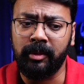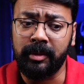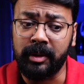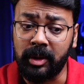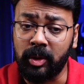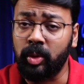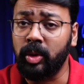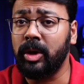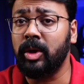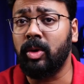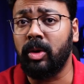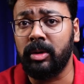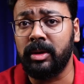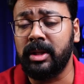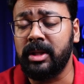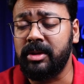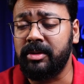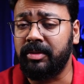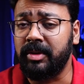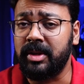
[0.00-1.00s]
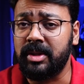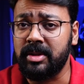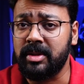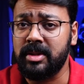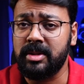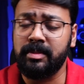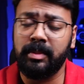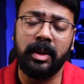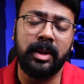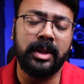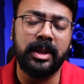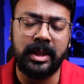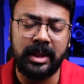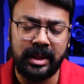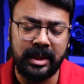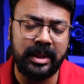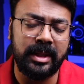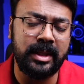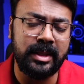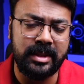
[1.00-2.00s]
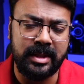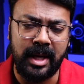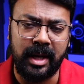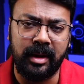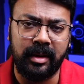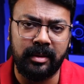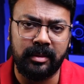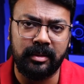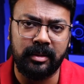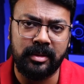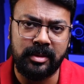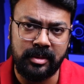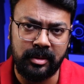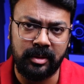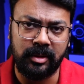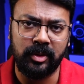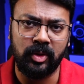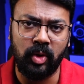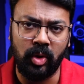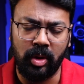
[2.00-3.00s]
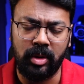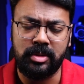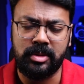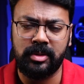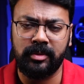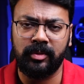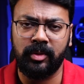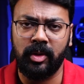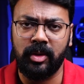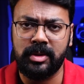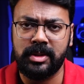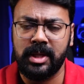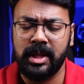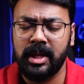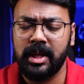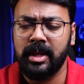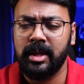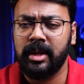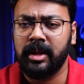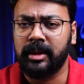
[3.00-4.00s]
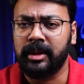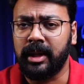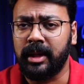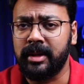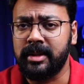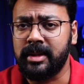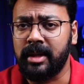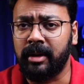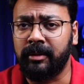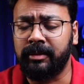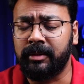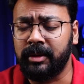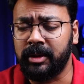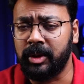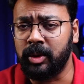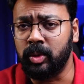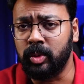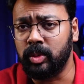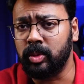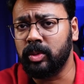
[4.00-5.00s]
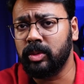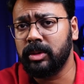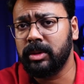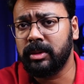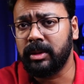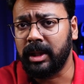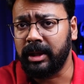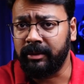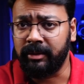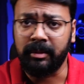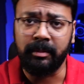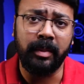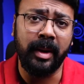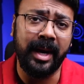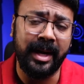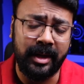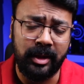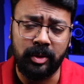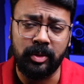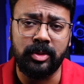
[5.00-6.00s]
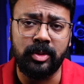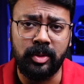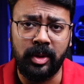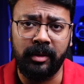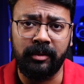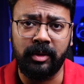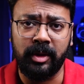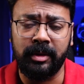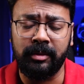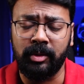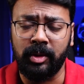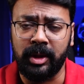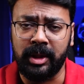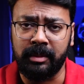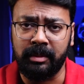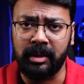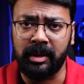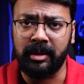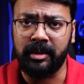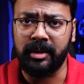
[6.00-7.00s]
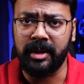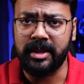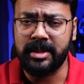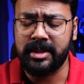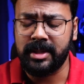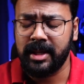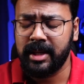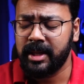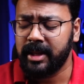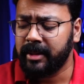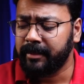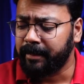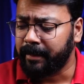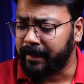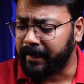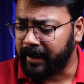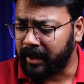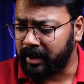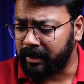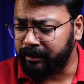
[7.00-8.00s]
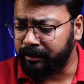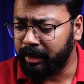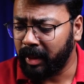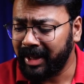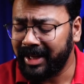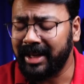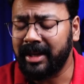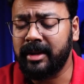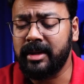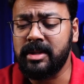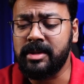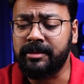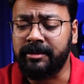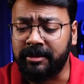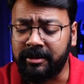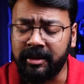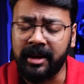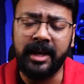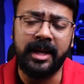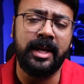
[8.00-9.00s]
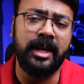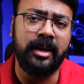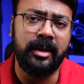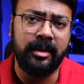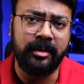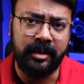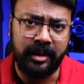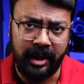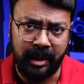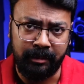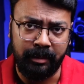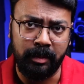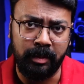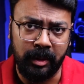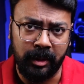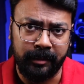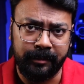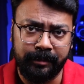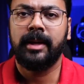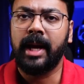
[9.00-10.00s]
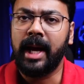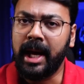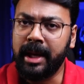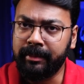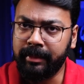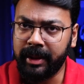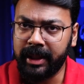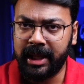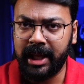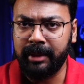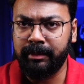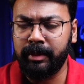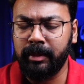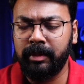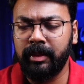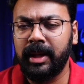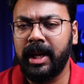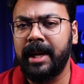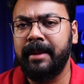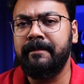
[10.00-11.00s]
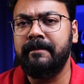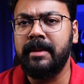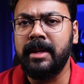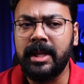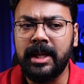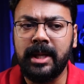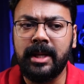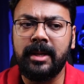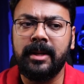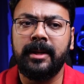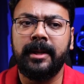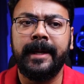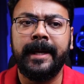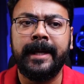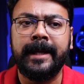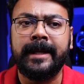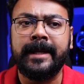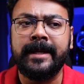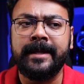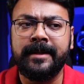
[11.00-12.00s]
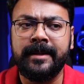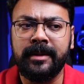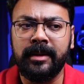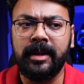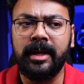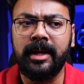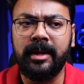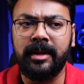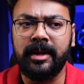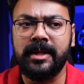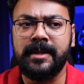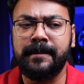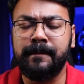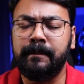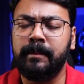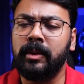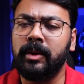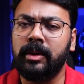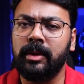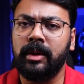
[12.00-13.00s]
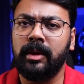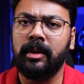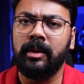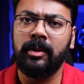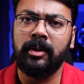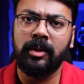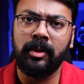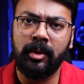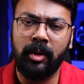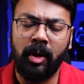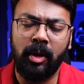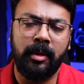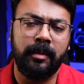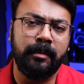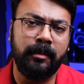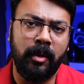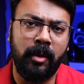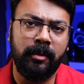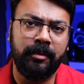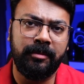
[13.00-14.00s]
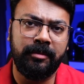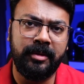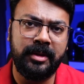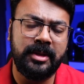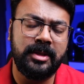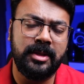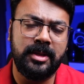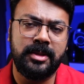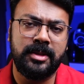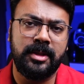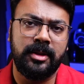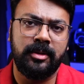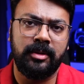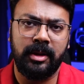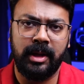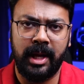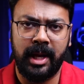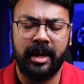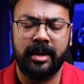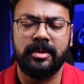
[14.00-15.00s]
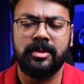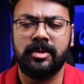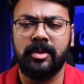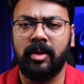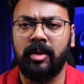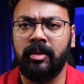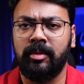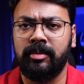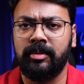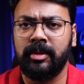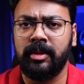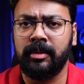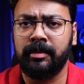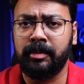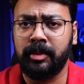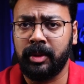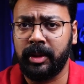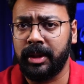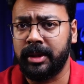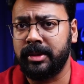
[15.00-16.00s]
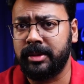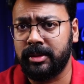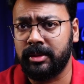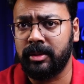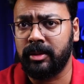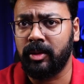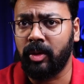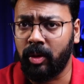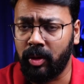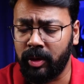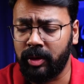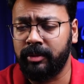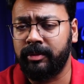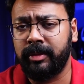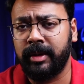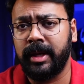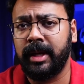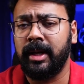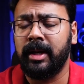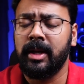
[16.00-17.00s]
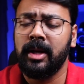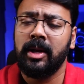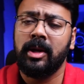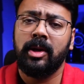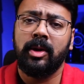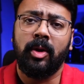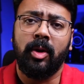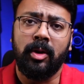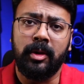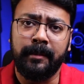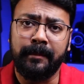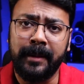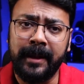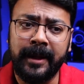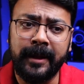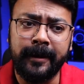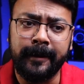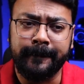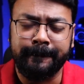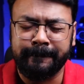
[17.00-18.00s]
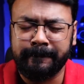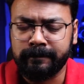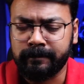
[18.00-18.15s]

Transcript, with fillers: of including all these features, but it, it is at a certain cost, of course. That is after you even buy it, you do have to give your email address. Uh, but it is very capable. And by capable, I mean it really does put a lot more features into the hands of a potential audiophile or a beginner.